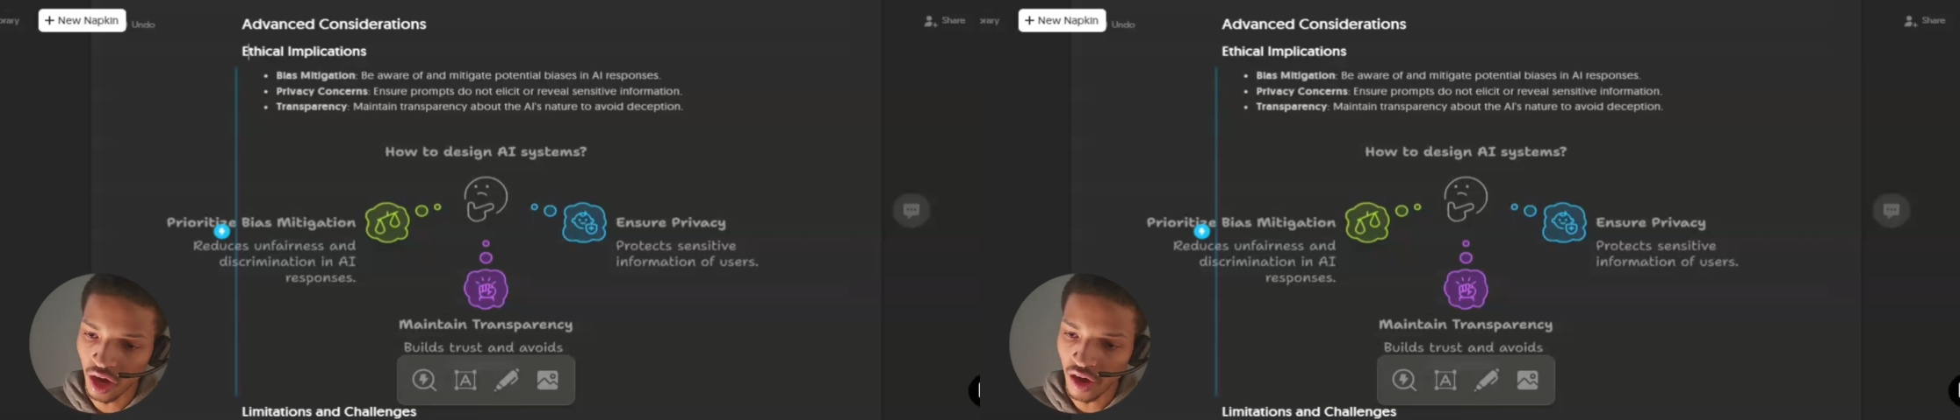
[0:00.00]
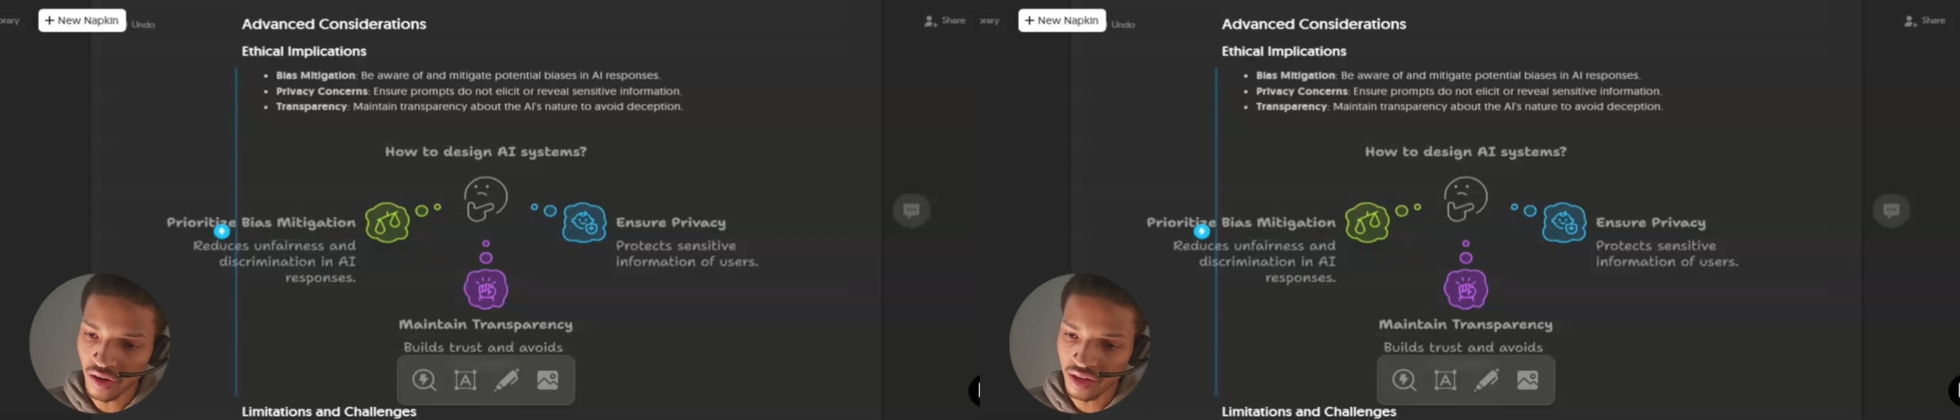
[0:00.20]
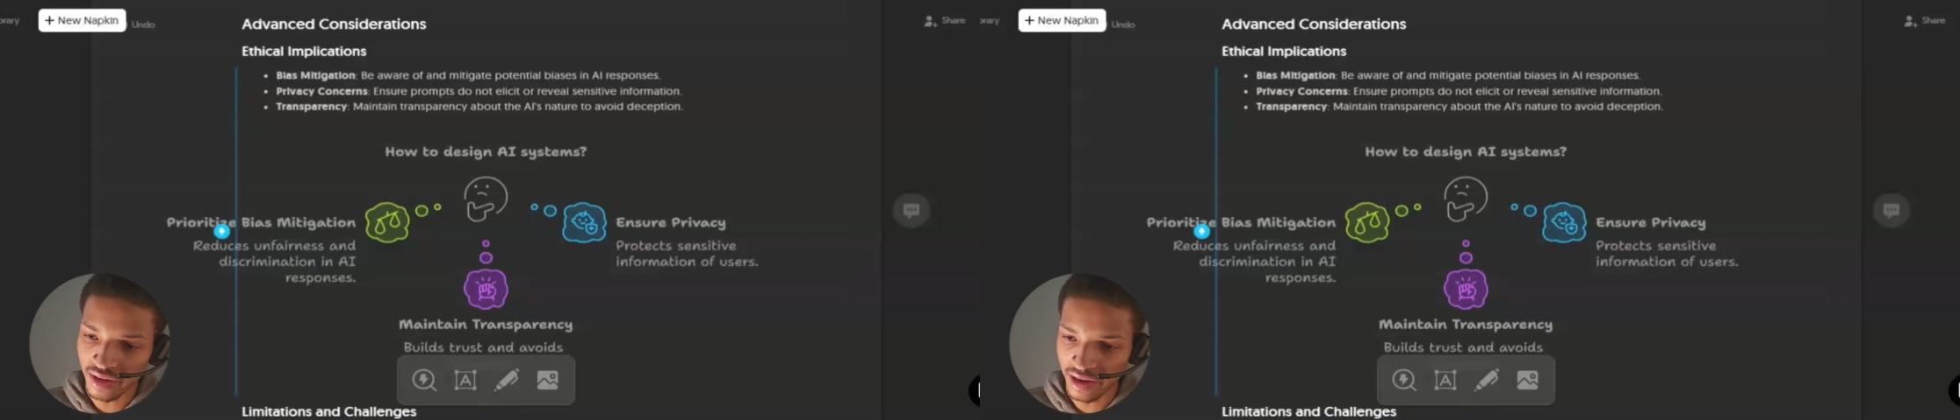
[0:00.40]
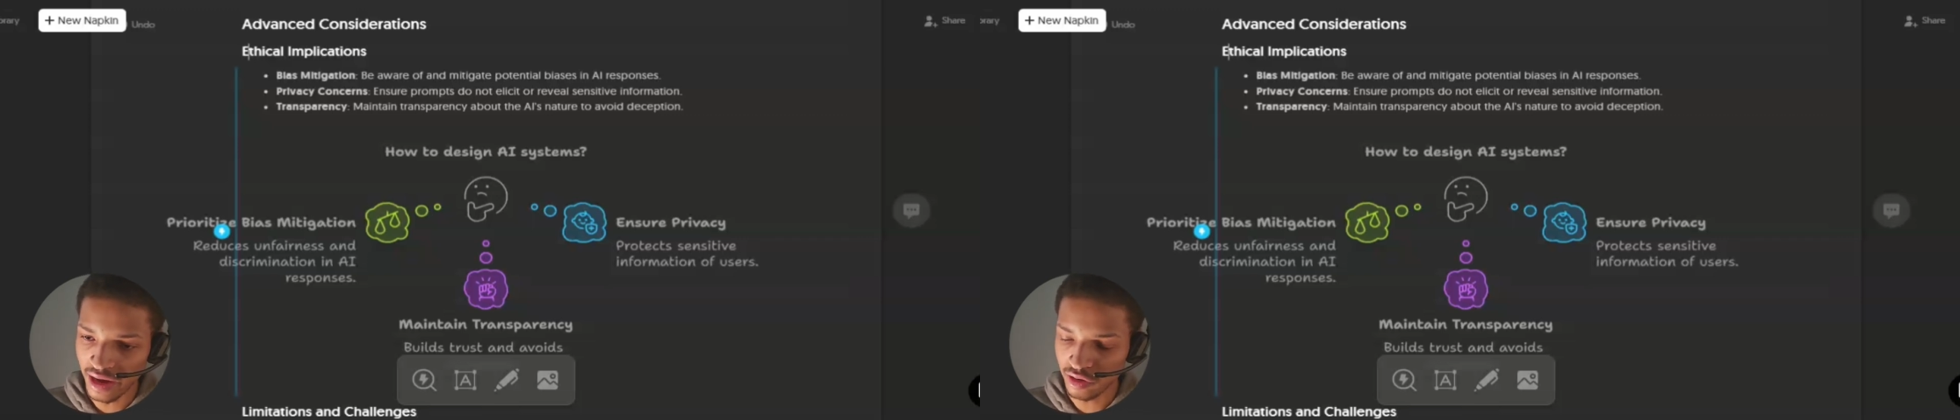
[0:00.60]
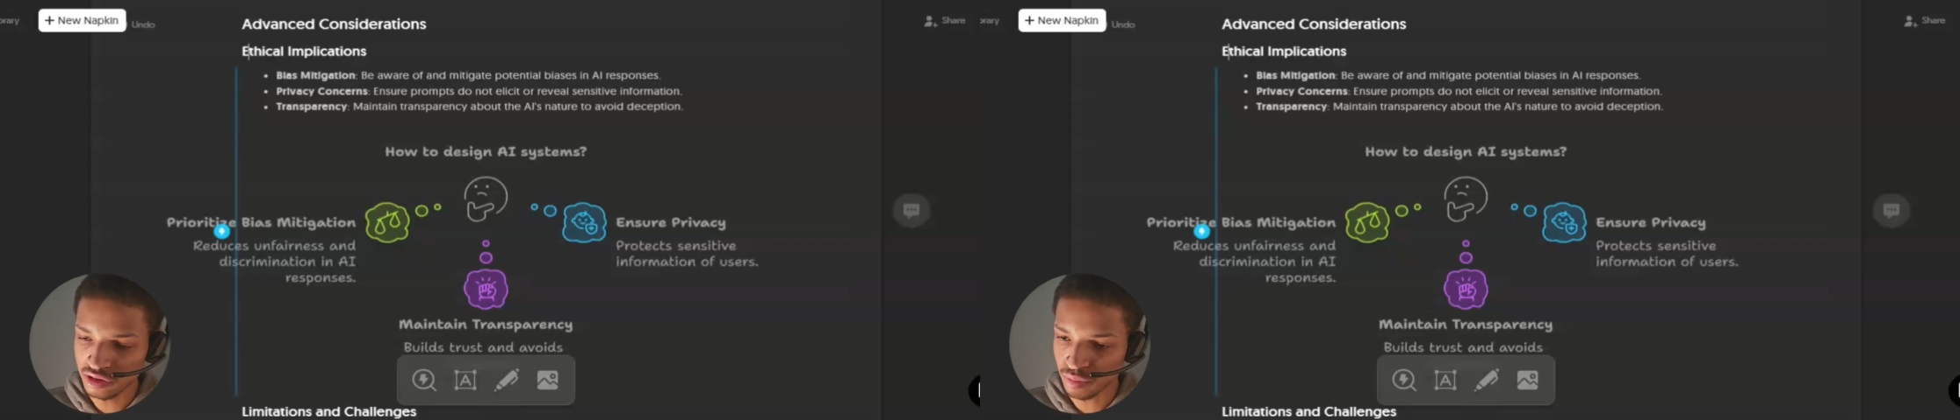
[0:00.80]
already
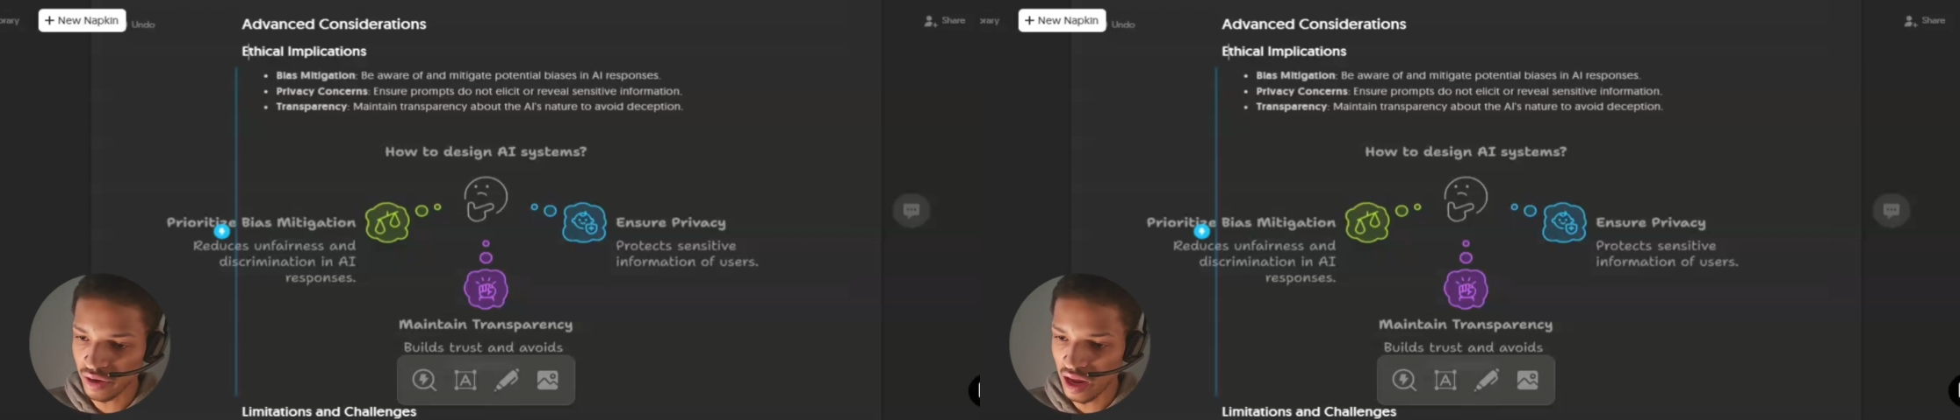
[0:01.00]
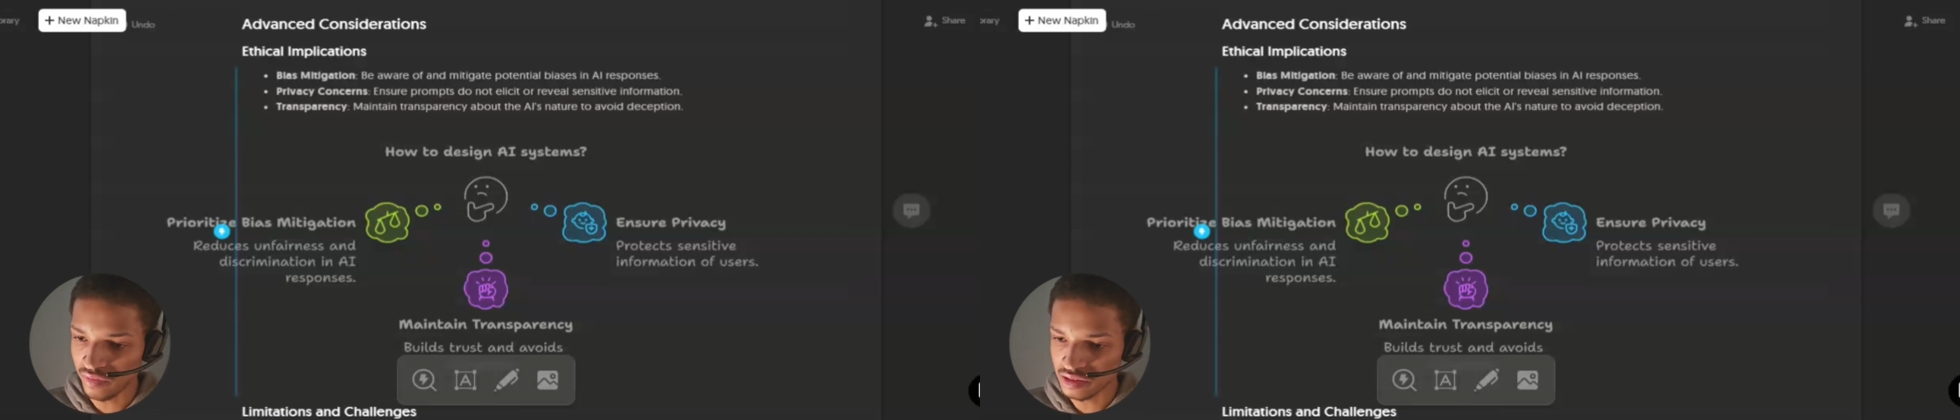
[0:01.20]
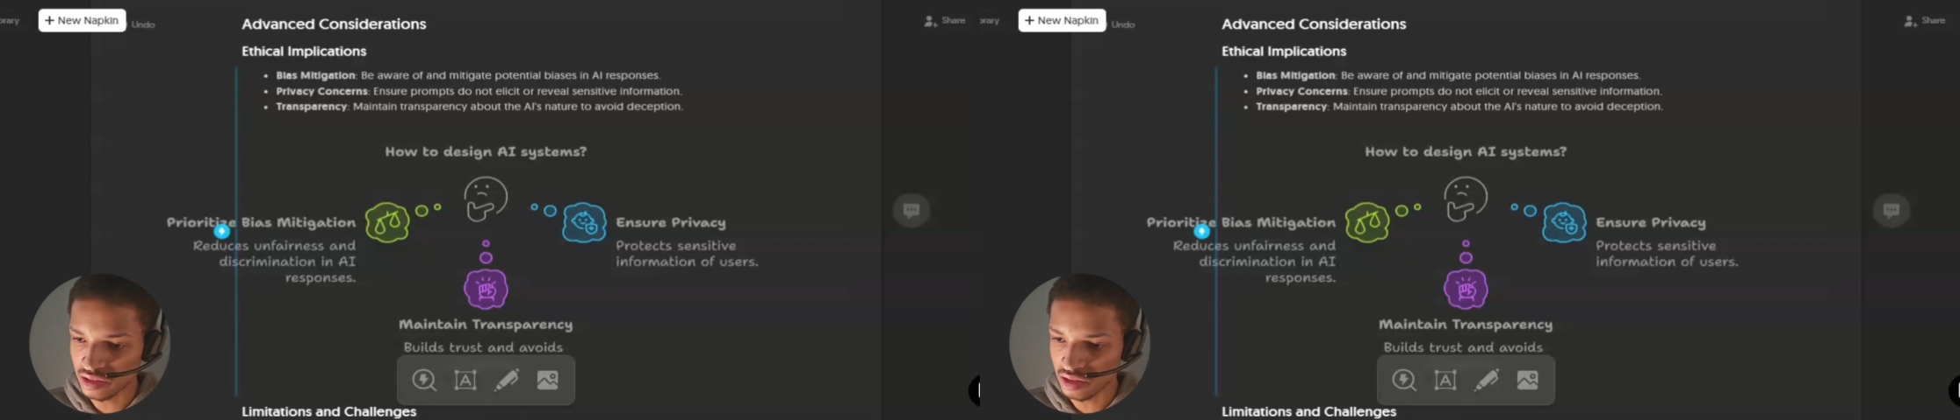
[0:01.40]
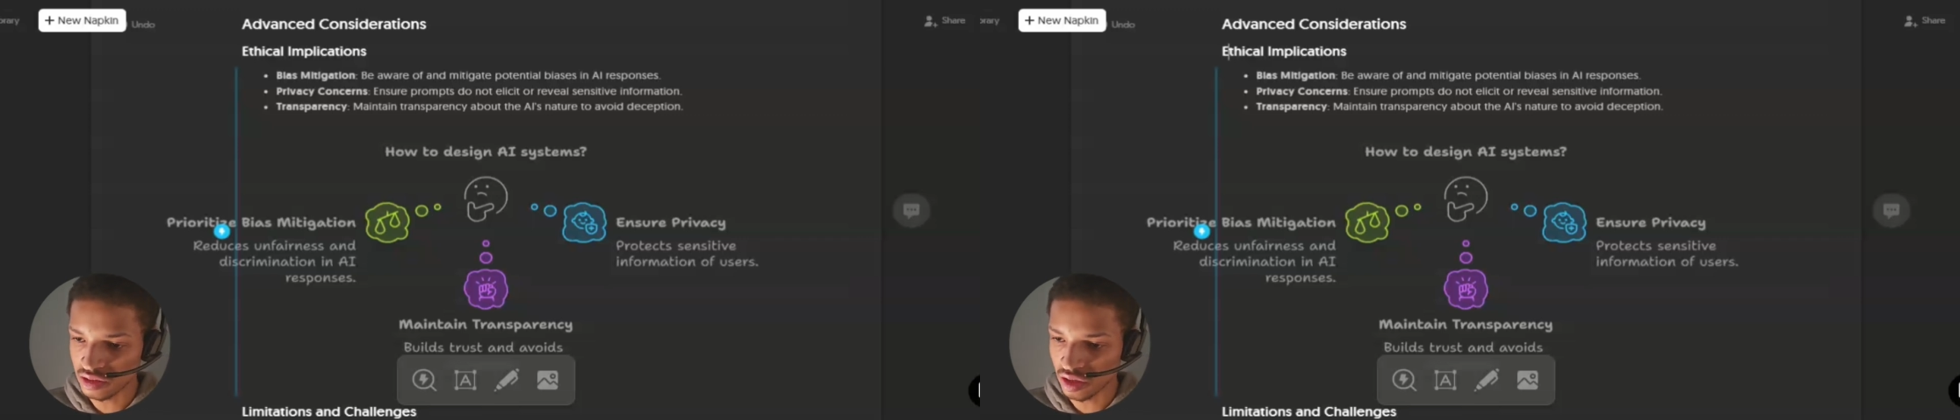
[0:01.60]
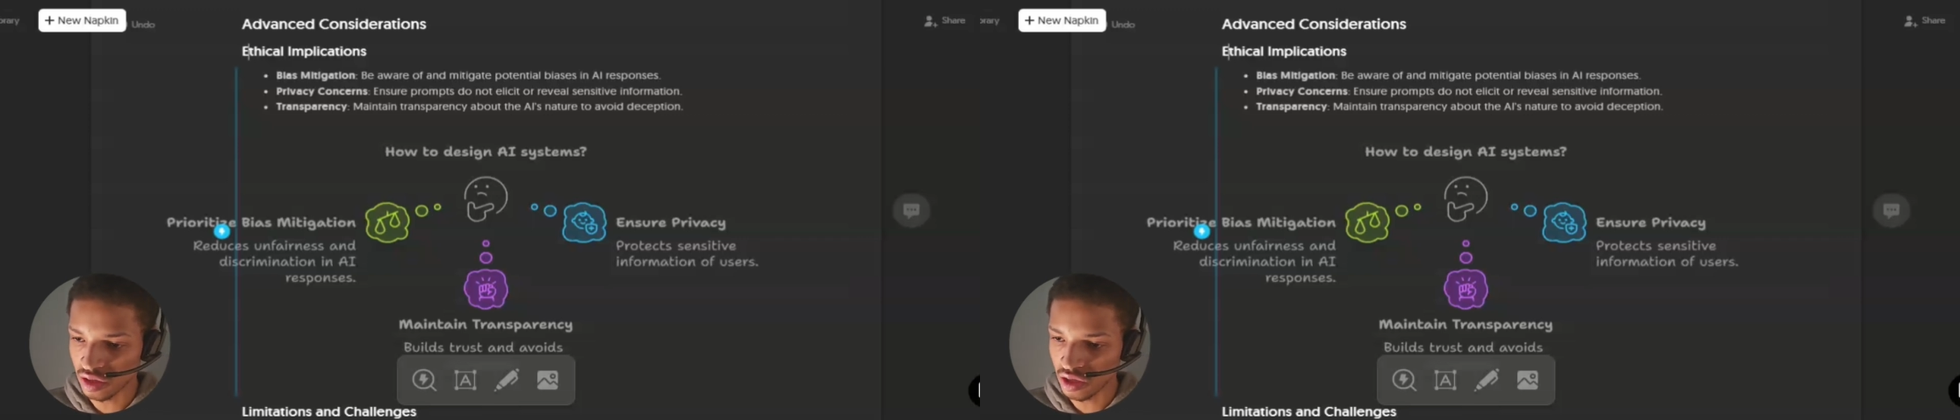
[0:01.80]
handles the privacy,
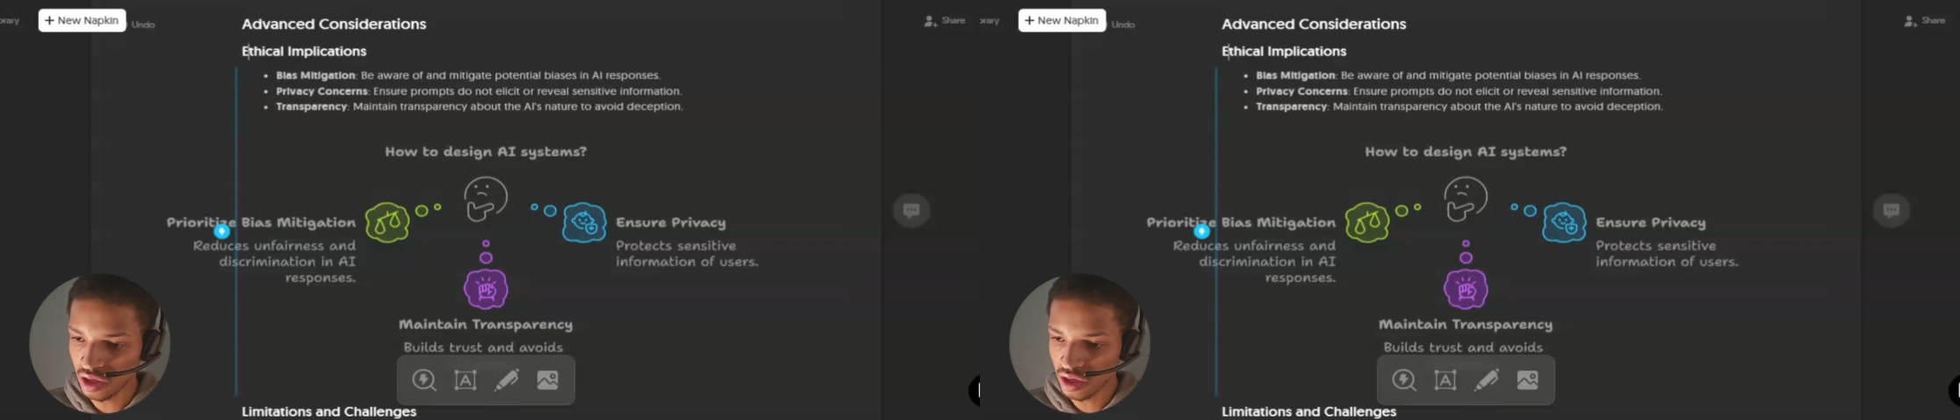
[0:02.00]
so